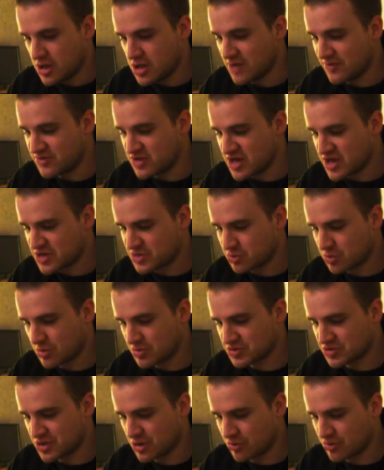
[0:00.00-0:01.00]
If yes,
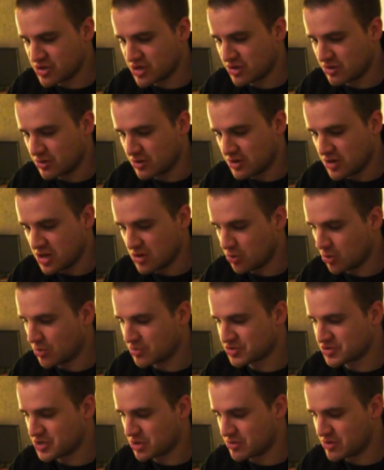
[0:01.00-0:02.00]
what was their rea
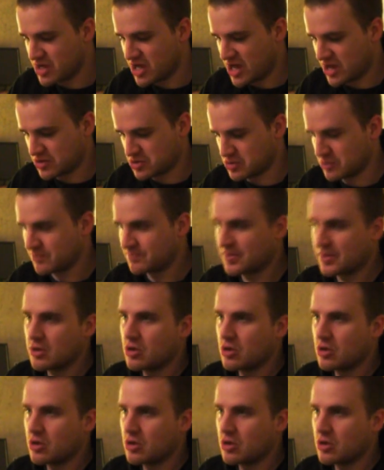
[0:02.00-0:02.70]
what was their reaction?